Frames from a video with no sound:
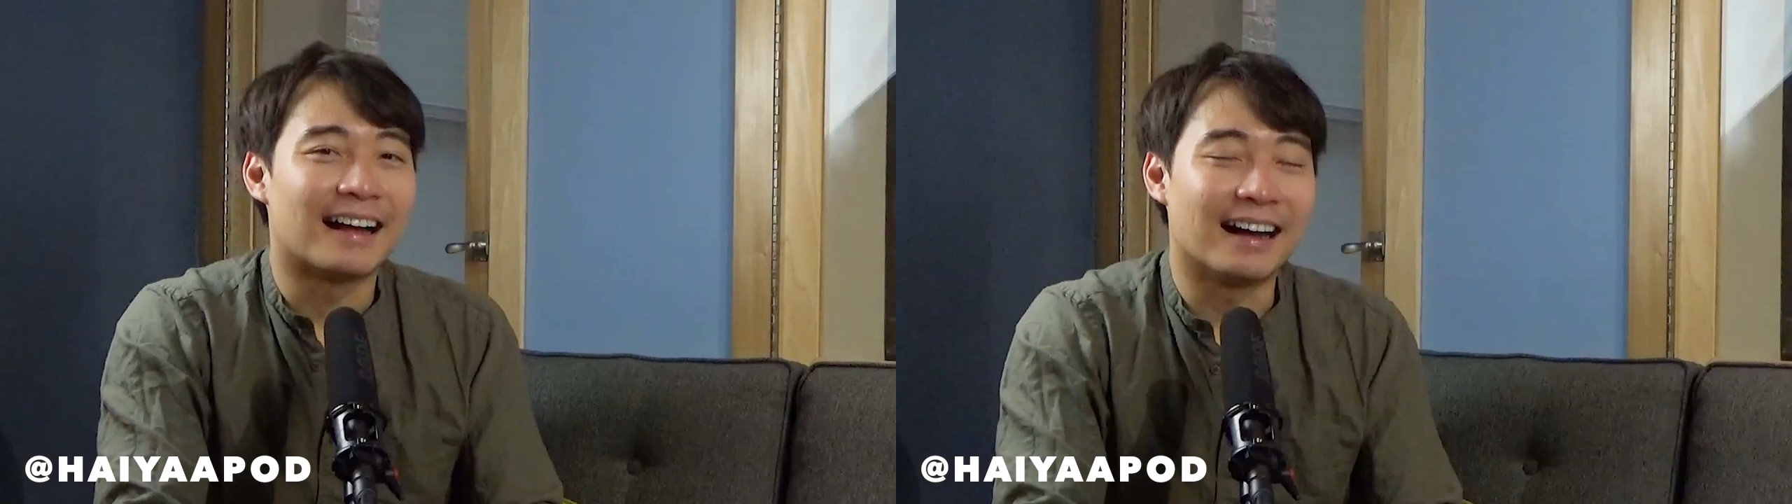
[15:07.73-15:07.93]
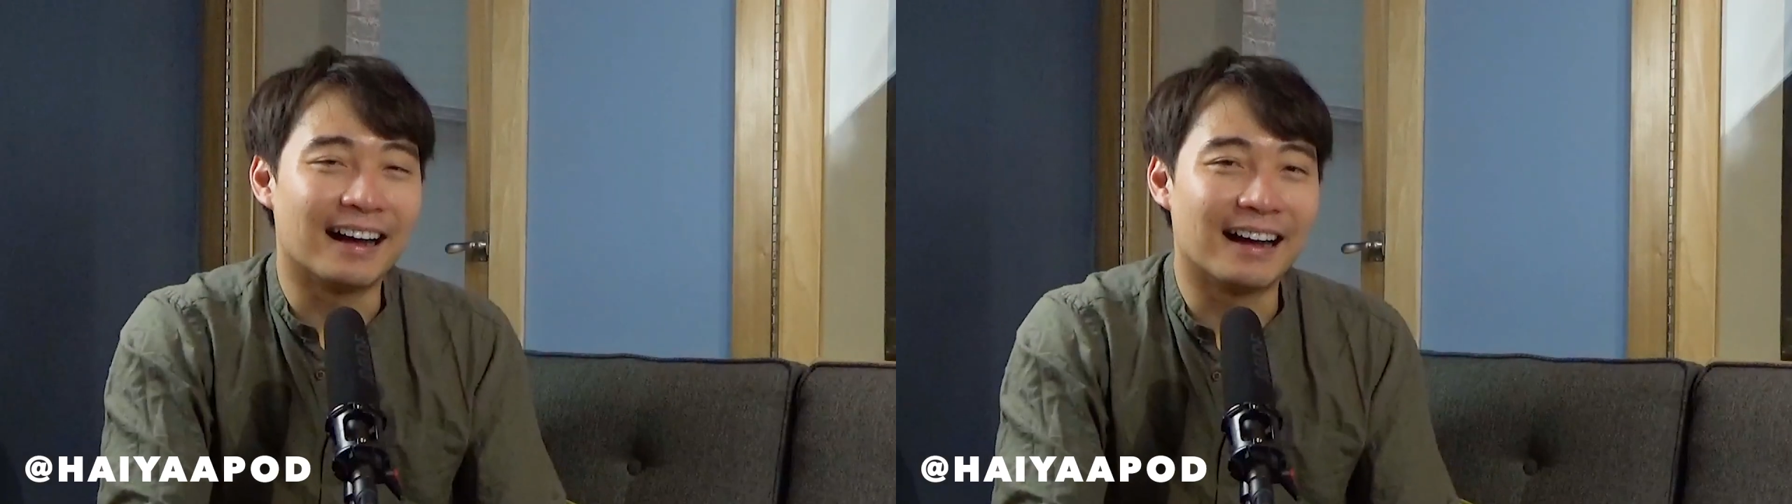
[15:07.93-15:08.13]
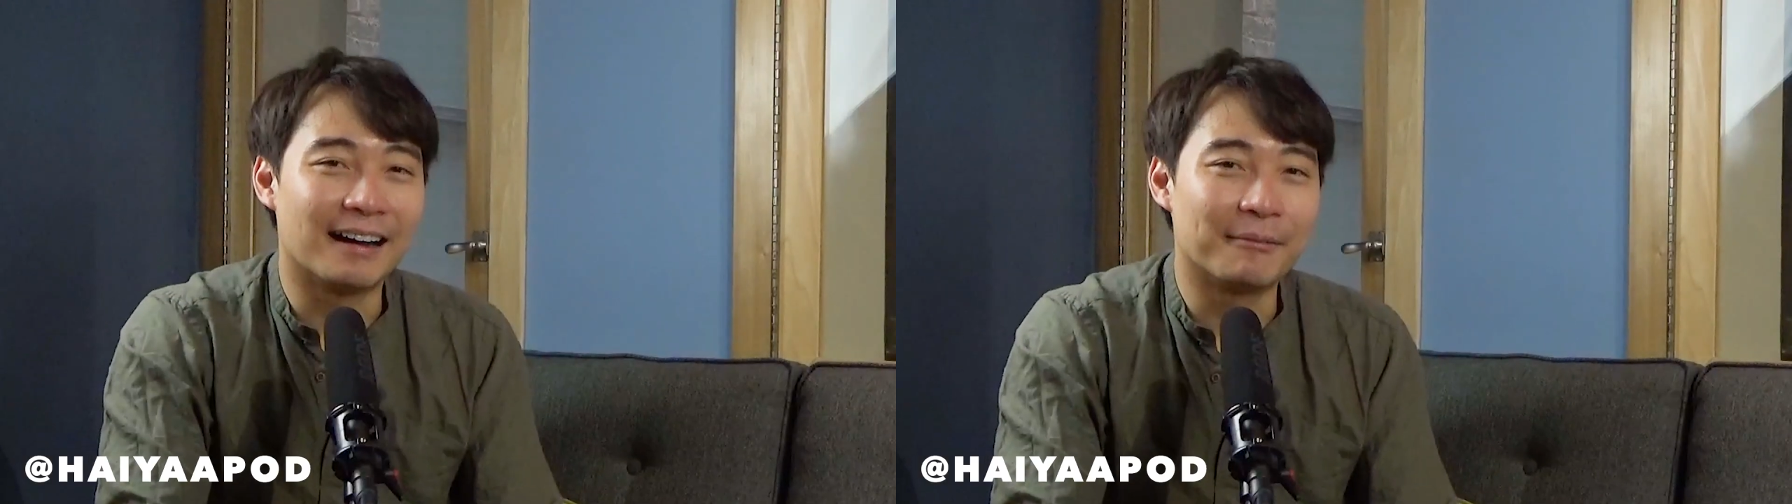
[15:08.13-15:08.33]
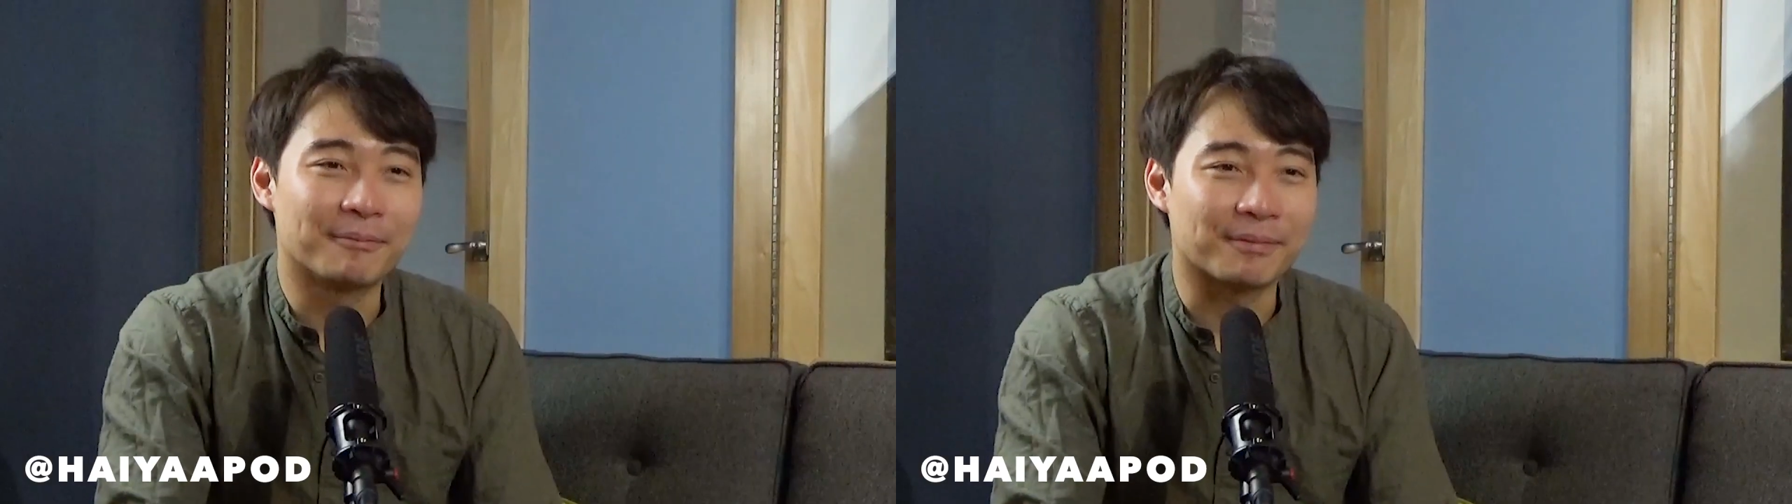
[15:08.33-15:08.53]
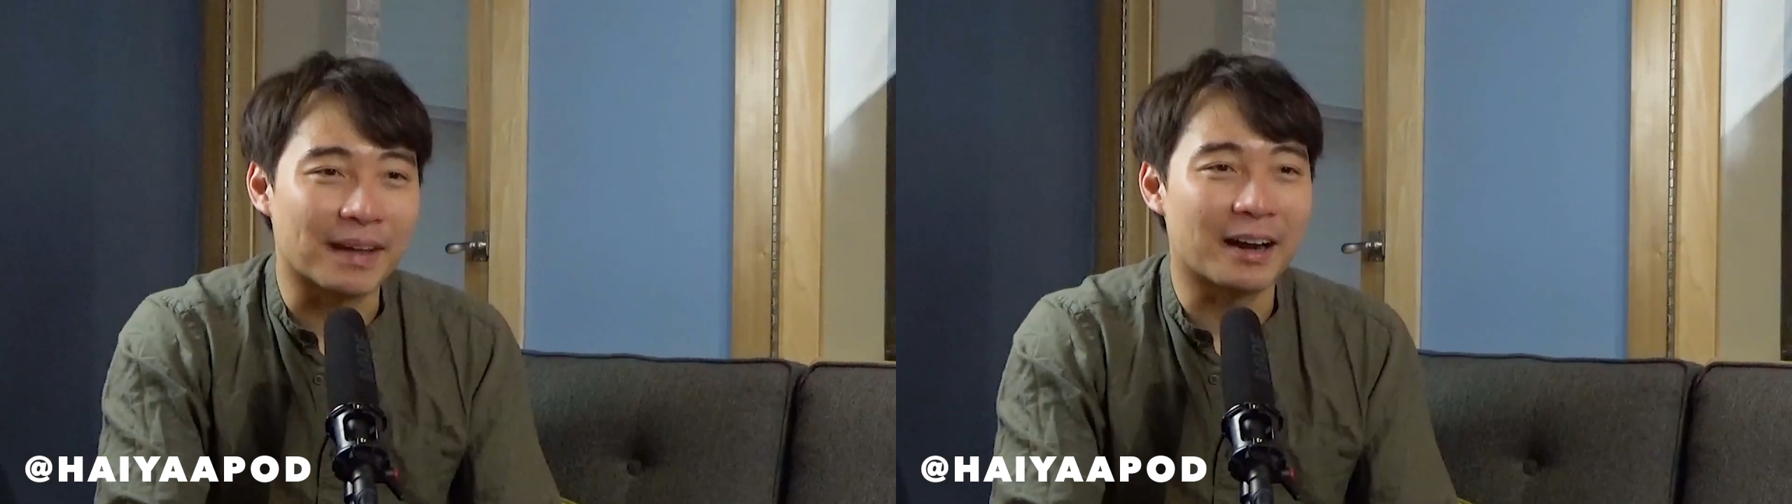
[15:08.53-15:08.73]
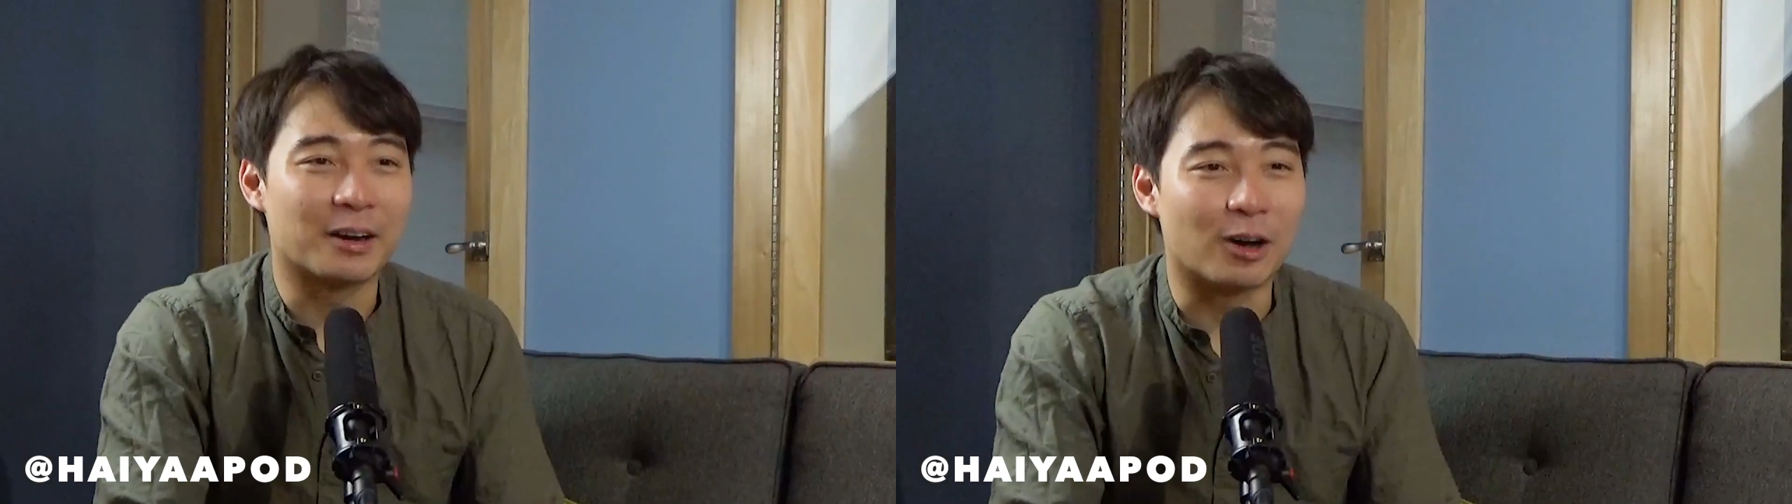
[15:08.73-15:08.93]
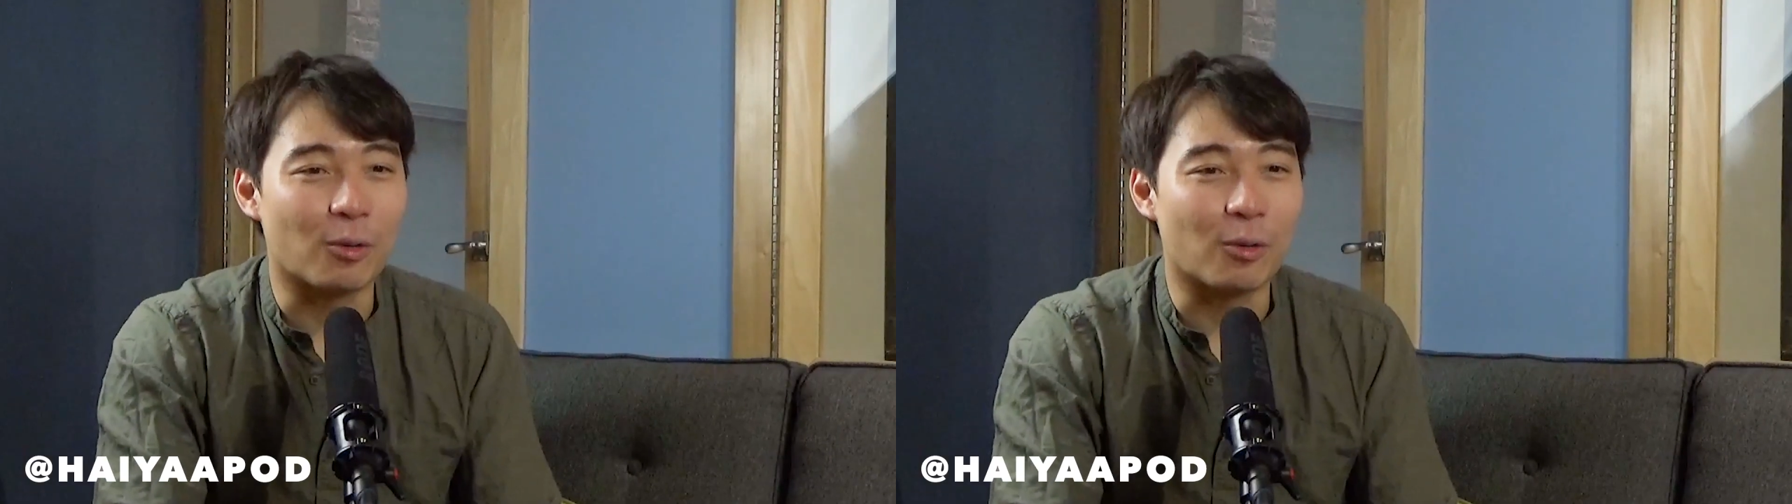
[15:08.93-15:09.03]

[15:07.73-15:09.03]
Um, I don't know.